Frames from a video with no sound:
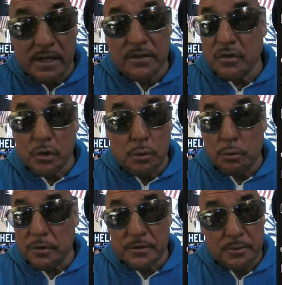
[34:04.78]
too, because
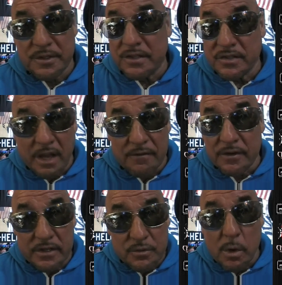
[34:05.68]
it was the
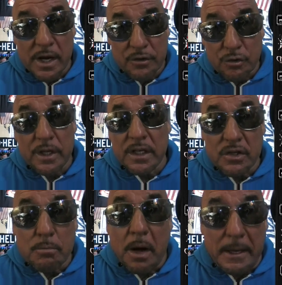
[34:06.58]
70s way, train each
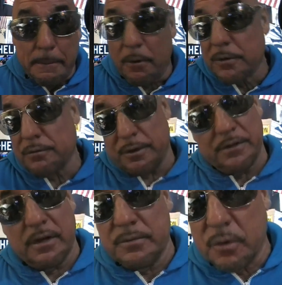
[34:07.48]
body part 3
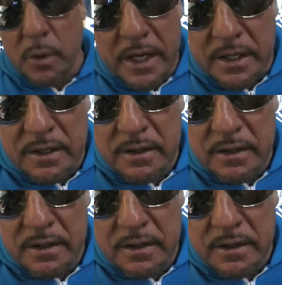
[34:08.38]
times a week,